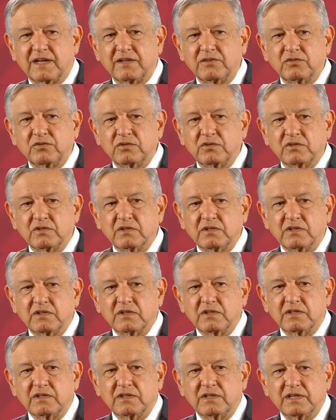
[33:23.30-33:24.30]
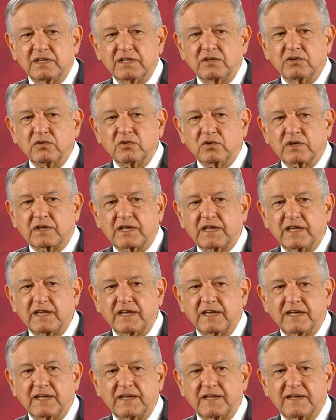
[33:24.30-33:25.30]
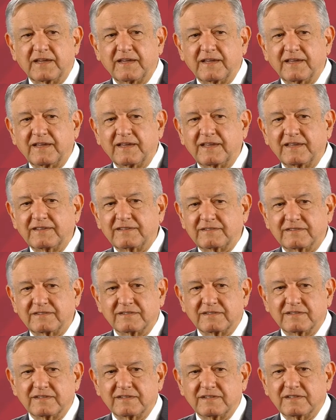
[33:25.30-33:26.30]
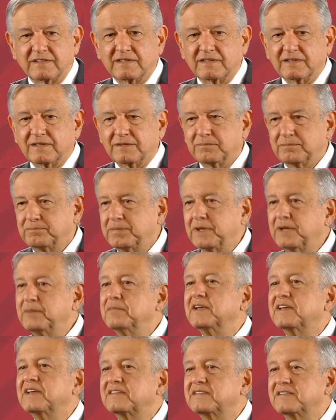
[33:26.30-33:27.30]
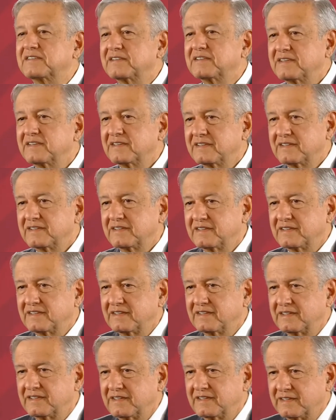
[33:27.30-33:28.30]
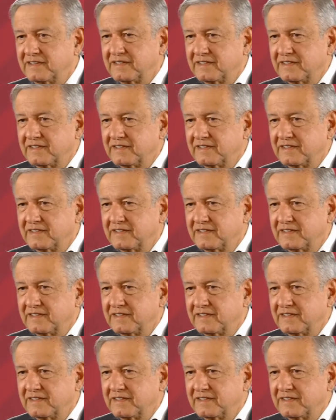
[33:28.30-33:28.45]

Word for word: foreign workers there when it has to do with Pemex